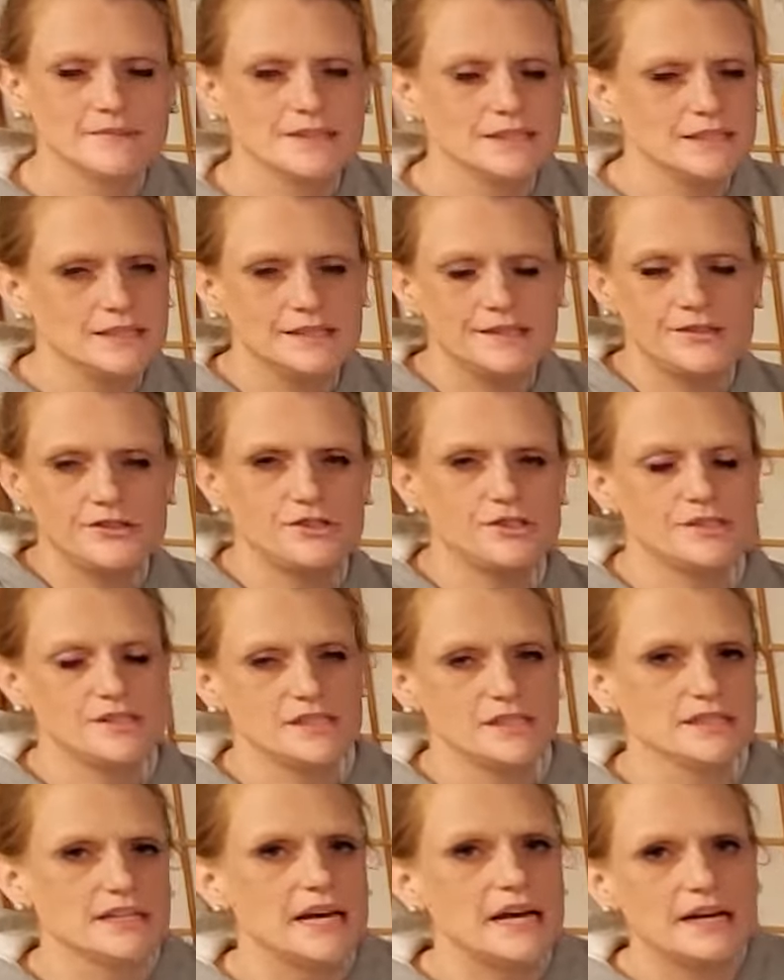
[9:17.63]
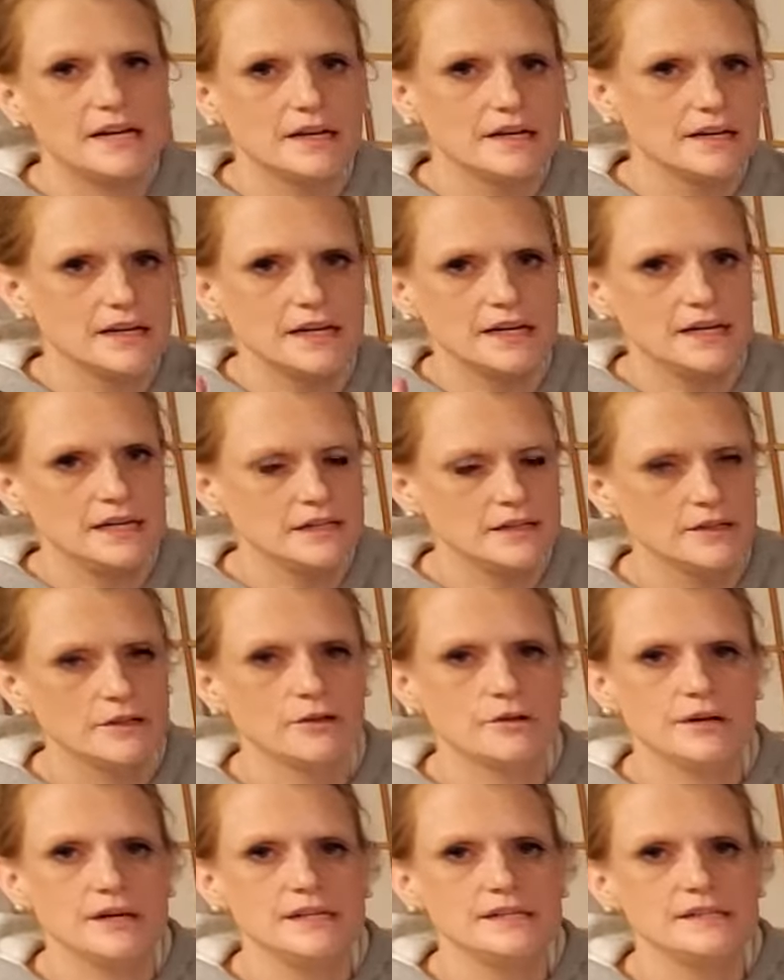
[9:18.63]
It's just a lot of kind of
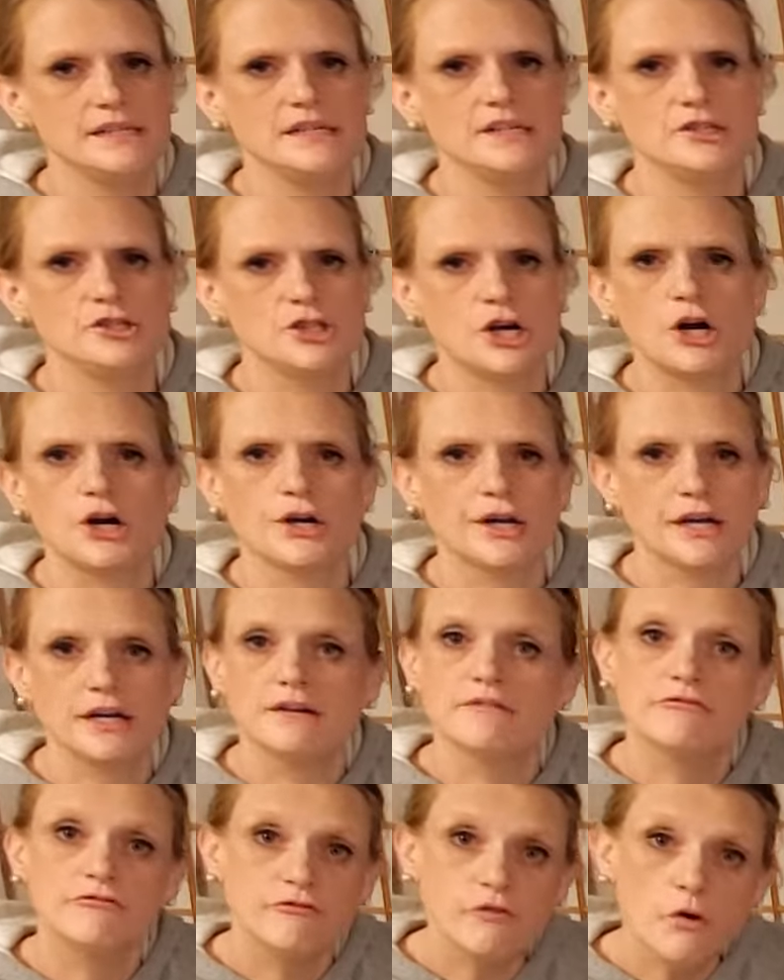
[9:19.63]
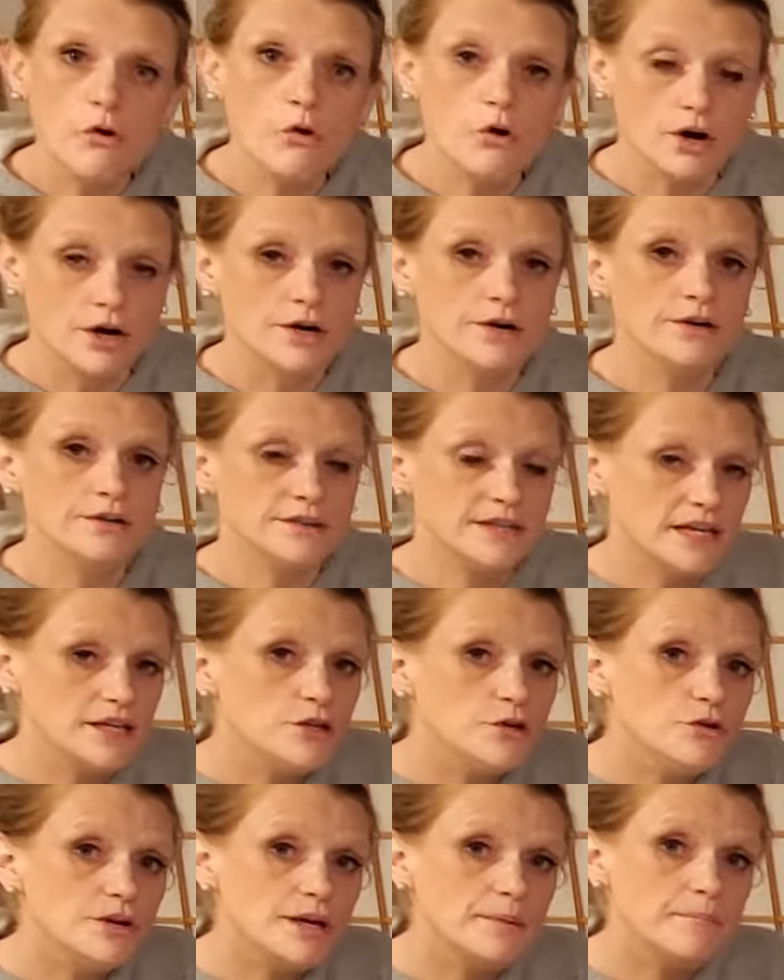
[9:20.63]
crazy jargon. 4, that
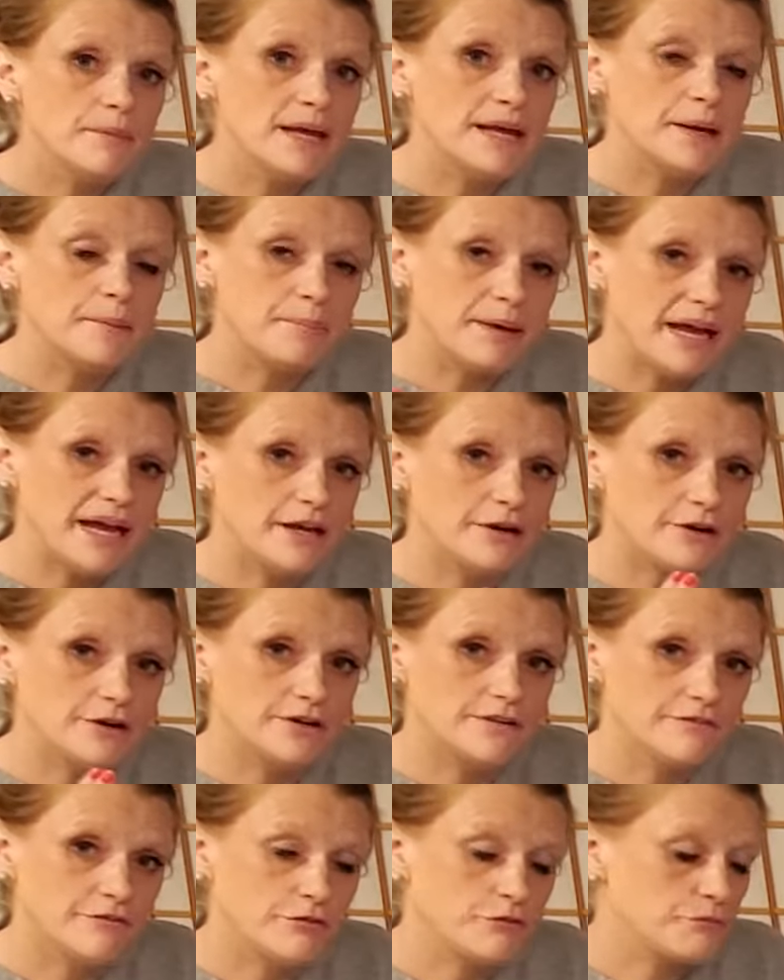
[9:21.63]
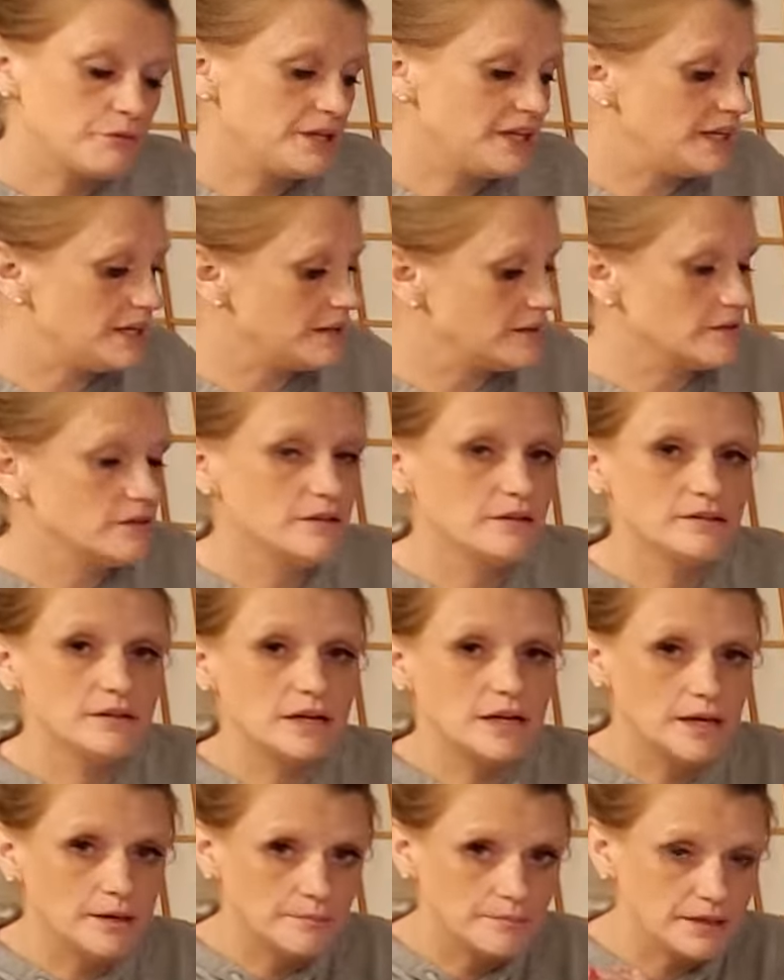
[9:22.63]
you can make a pattern of 3
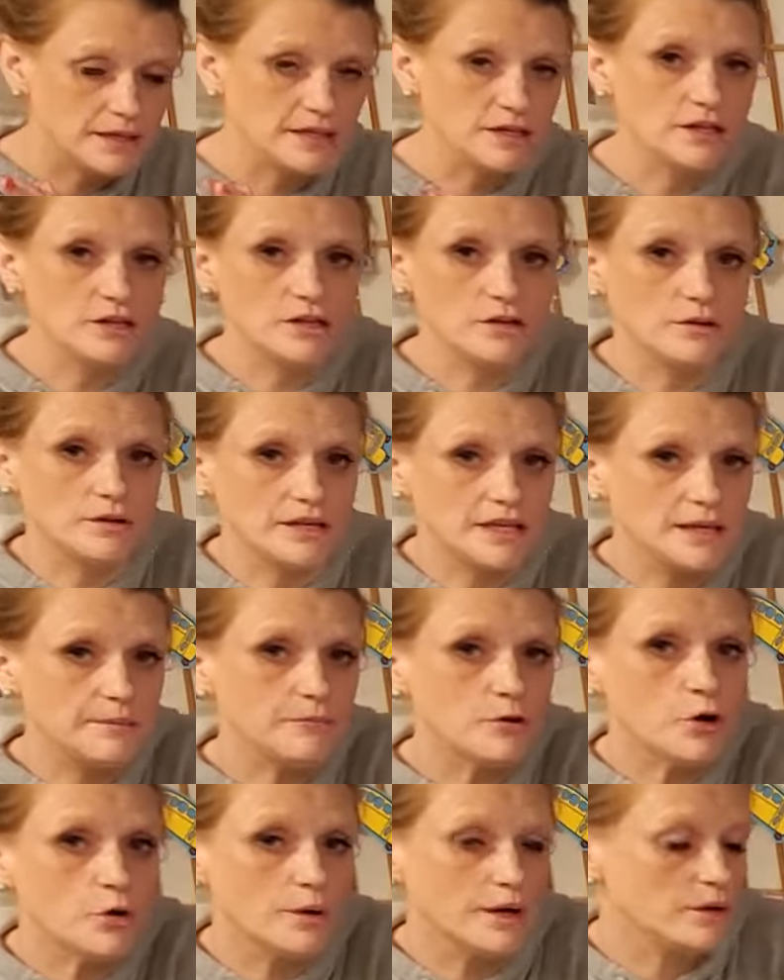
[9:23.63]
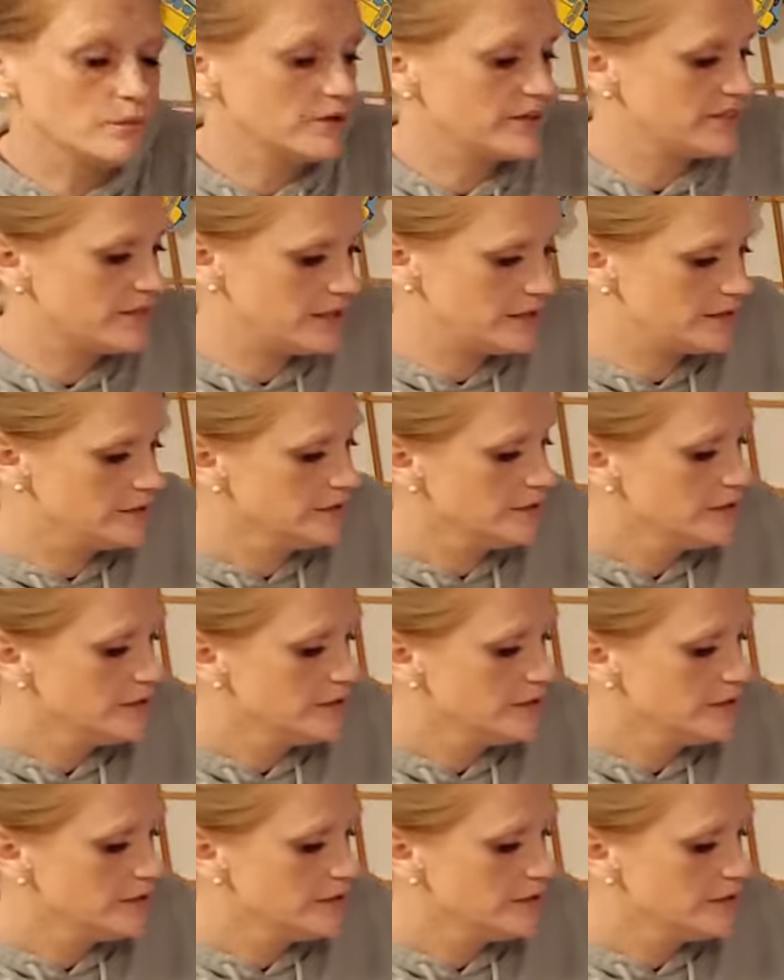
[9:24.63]
and keep going with it.